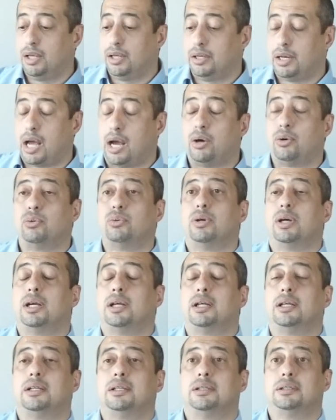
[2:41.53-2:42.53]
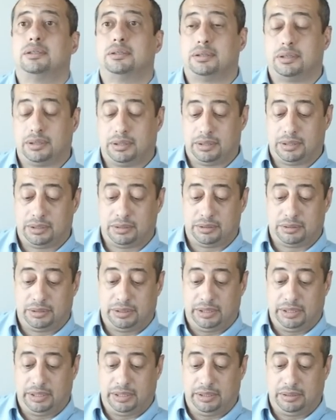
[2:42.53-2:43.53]
Now,
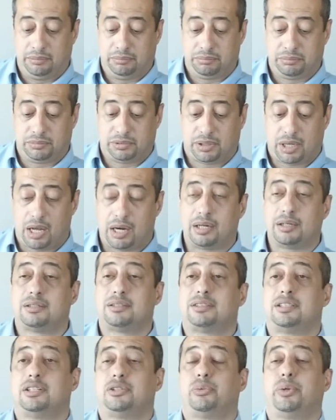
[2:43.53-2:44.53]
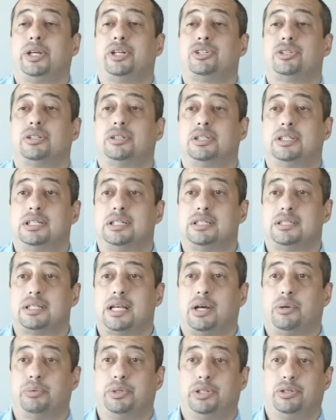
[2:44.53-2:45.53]
the current situation is
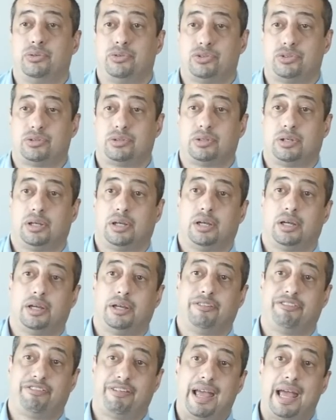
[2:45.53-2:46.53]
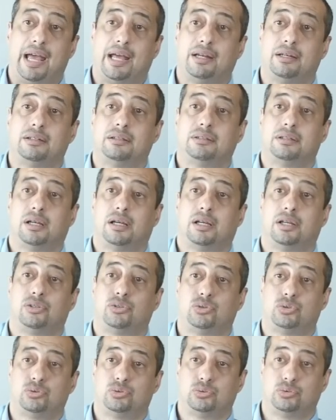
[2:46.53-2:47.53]
that we used a fan
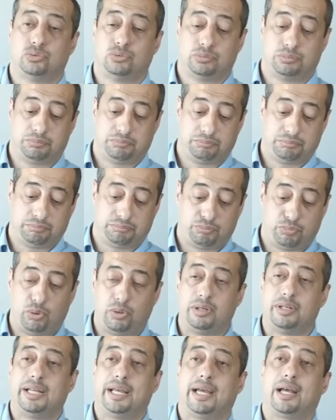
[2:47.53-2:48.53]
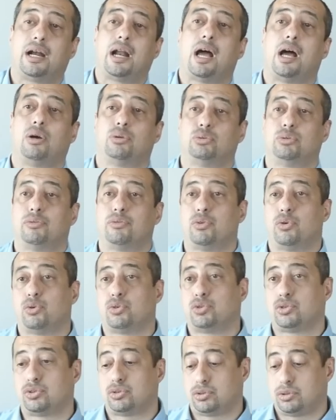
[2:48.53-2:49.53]
to pull the air out of
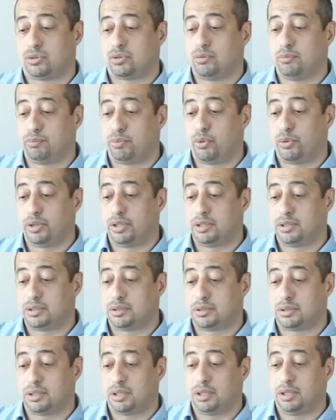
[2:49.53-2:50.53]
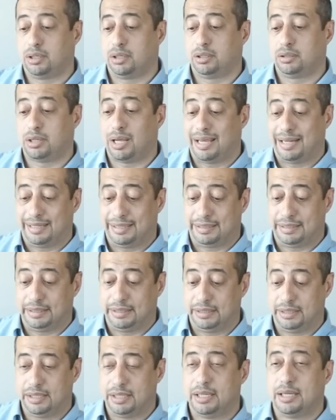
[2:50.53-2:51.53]
those components
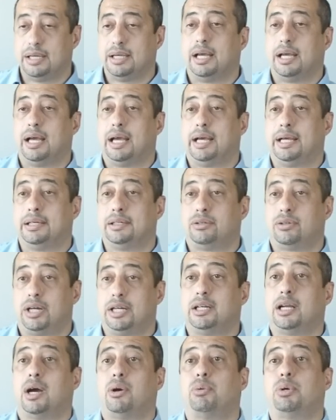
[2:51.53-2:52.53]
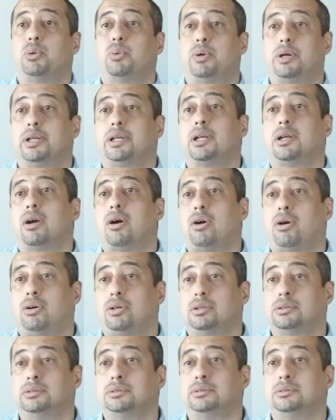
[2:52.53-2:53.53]
directly, and right now we're working
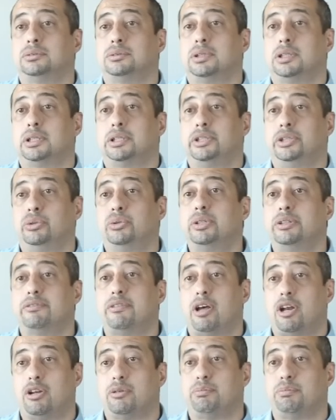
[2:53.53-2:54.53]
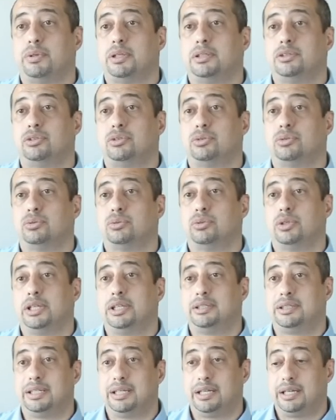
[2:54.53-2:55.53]
on a new development to
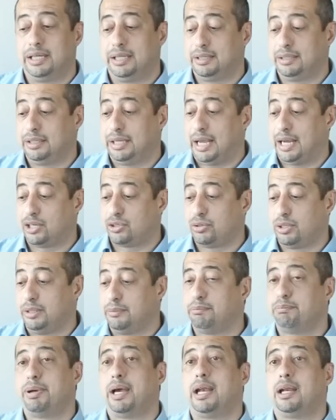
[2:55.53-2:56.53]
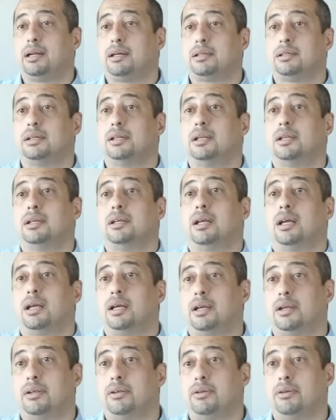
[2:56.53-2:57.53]
integrate the actual impeller
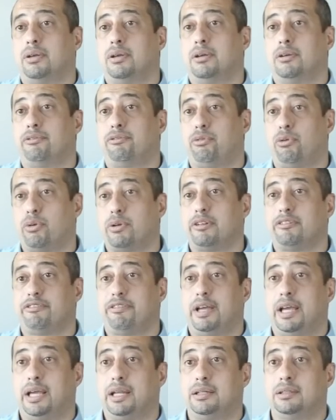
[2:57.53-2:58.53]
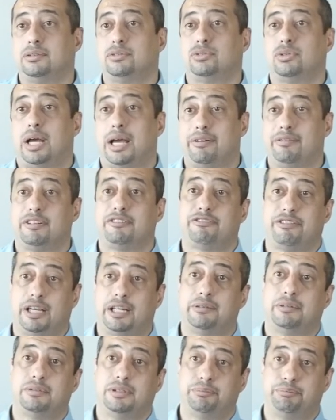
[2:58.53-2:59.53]
for the fan, to have the
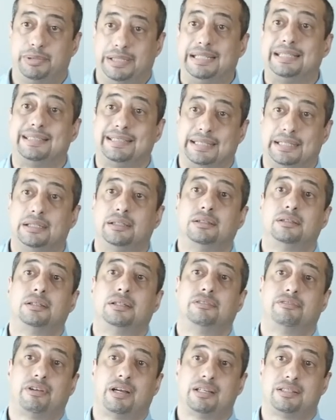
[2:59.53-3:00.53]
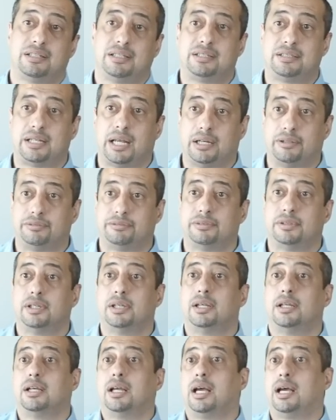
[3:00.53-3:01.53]
fan built in the device itself,
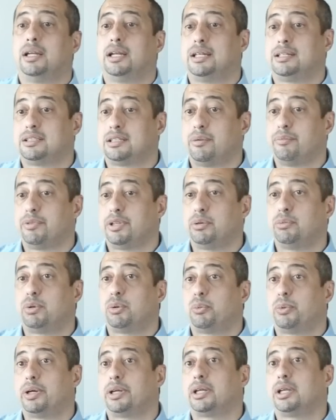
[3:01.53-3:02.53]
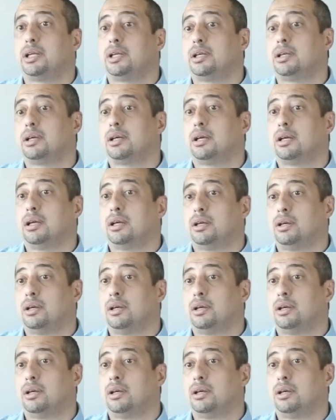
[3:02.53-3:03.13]
and that's something we're working